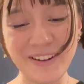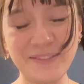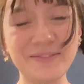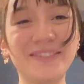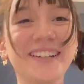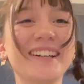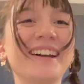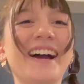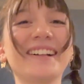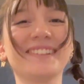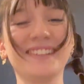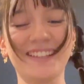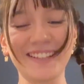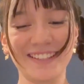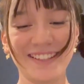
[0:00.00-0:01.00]
but at
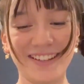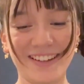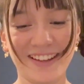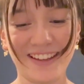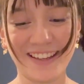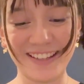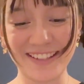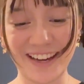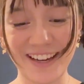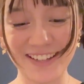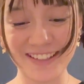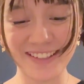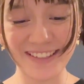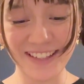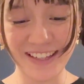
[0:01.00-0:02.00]
least the East
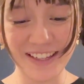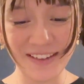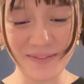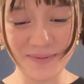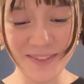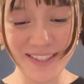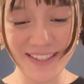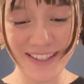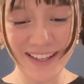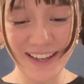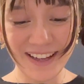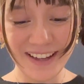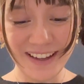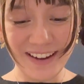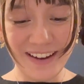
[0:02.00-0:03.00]
Asian teams
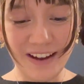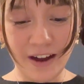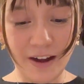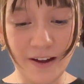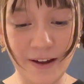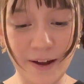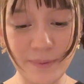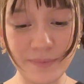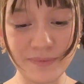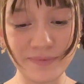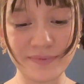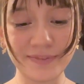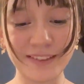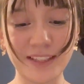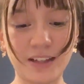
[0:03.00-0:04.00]

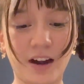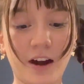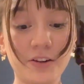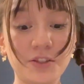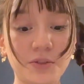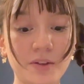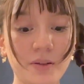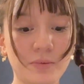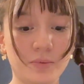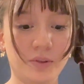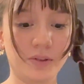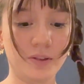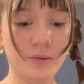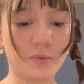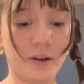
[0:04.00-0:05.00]
are doing
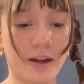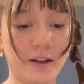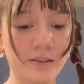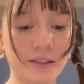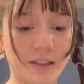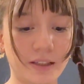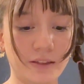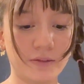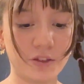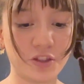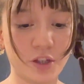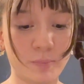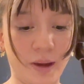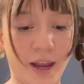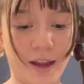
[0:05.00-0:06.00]
really well, like even
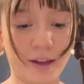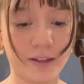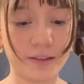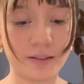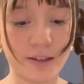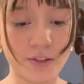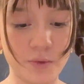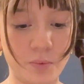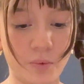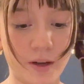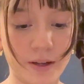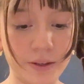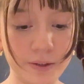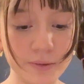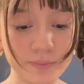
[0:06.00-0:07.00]
Japan as
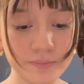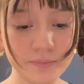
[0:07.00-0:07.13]
well.